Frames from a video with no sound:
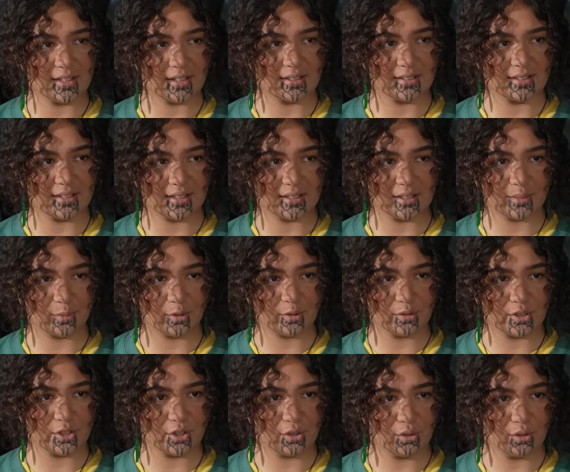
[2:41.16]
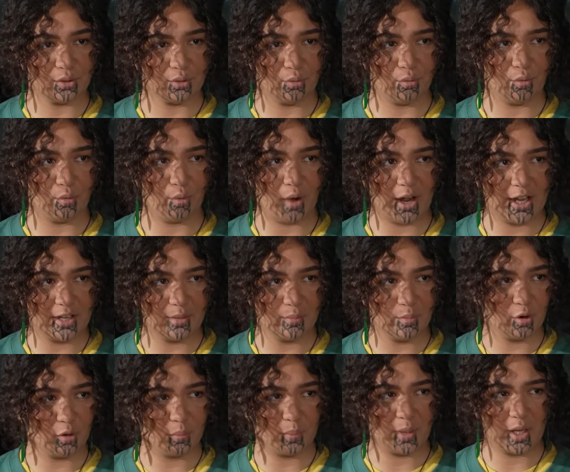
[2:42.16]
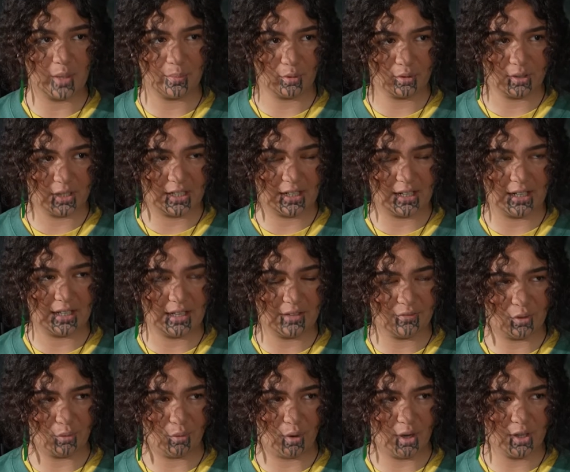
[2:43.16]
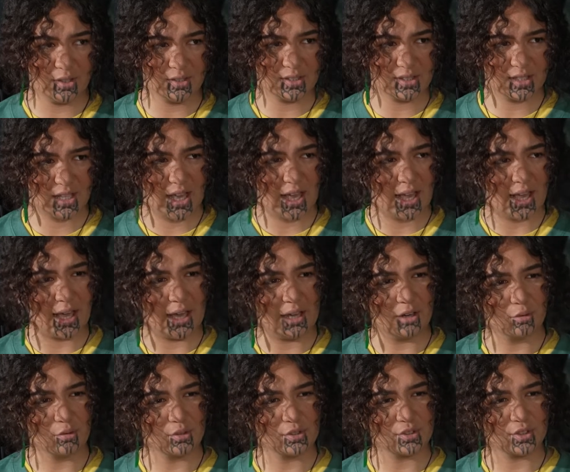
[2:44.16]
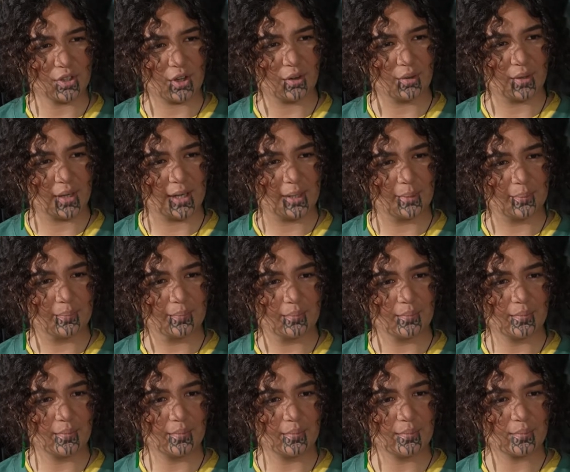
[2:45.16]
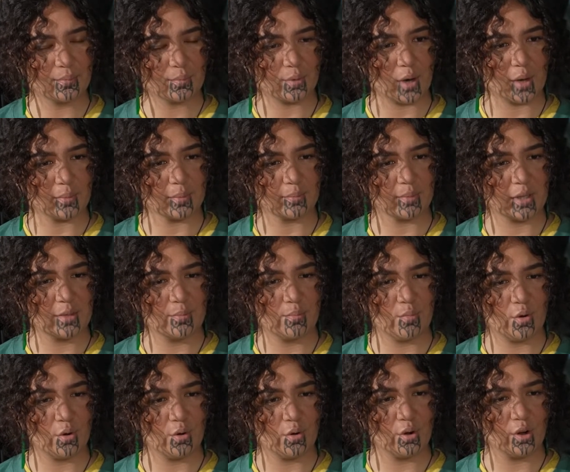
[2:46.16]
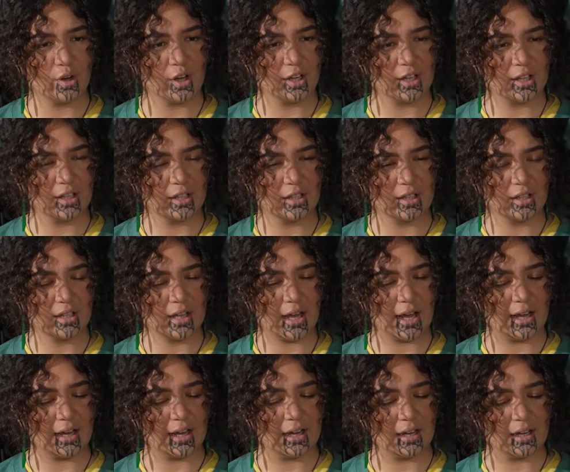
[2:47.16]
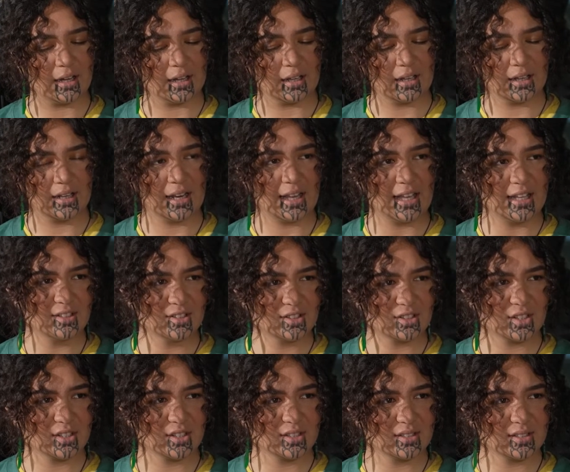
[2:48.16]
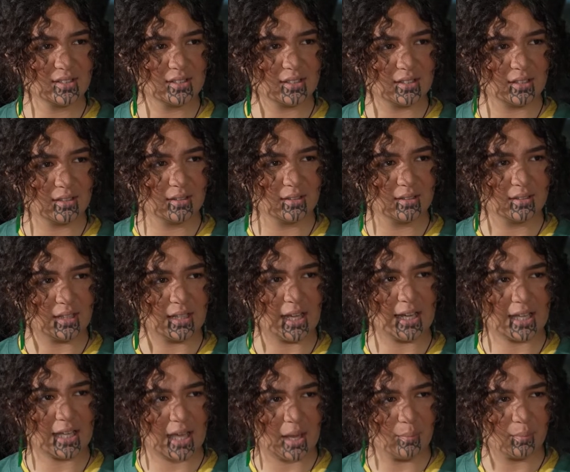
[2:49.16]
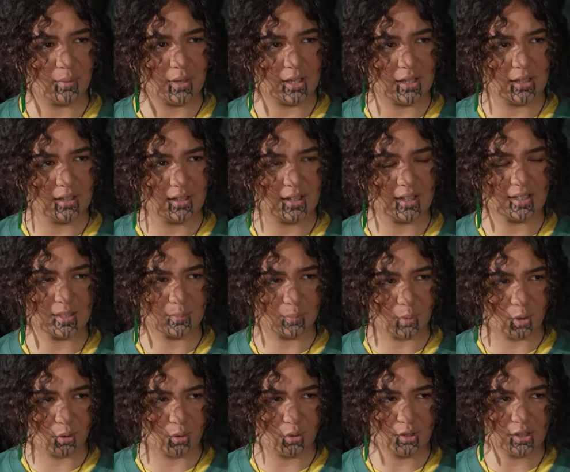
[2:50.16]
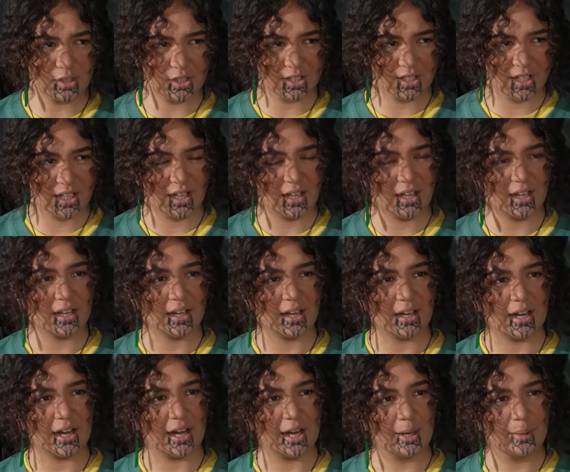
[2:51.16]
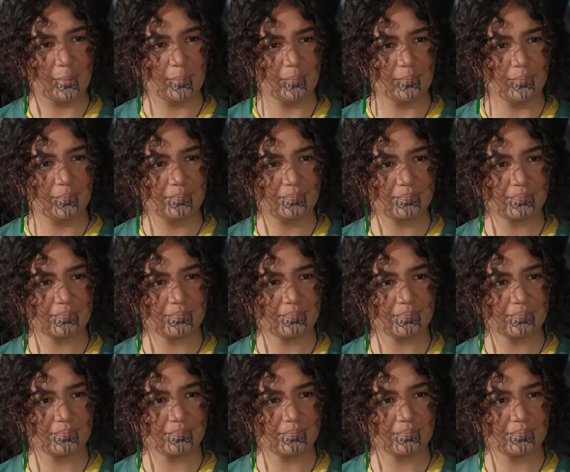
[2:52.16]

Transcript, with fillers: accessible to way more people than it ever was, and also um, probably more uh, lenses that can be explored. Um,